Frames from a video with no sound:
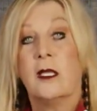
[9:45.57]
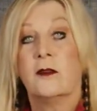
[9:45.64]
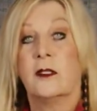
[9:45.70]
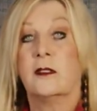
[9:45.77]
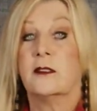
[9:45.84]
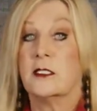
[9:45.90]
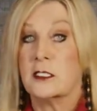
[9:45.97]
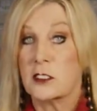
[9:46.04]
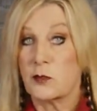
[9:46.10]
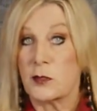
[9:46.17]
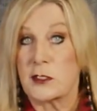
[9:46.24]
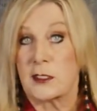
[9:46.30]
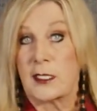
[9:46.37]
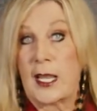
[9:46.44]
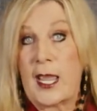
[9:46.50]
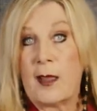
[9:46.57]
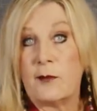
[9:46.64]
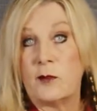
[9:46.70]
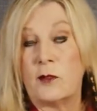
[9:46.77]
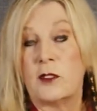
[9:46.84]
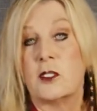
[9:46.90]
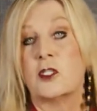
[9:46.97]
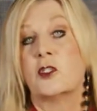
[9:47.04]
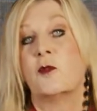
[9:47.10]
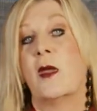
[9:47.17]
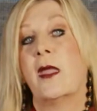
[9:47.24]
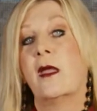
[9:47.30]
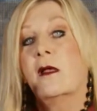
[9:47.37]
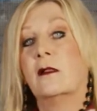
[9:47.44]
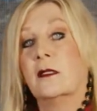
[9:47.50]
this is what's going to happen with
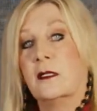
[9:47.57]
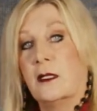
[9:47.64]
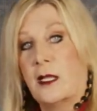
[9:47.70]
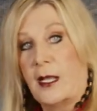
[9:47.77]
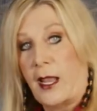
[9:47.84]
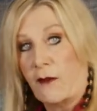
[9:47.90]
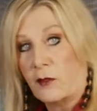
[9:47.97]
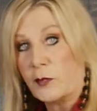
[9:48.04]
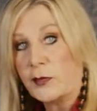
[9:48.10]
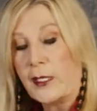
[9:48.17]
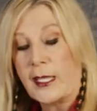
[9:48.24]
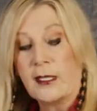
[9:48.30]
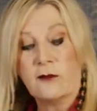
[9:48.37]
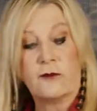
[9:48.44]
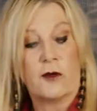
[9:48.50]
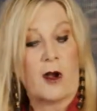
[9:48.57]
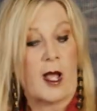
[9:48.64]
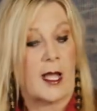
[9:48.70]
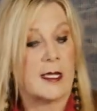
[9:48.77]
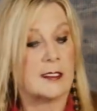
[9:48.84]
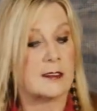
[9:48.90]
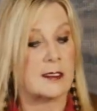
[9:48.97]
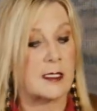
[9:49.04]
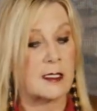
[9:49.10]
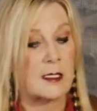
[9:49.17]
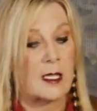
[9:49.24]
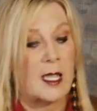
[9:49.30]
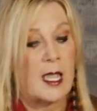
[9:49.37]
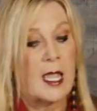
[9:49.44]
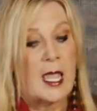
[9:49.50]
Ishmael, and I have a plan for Isaac,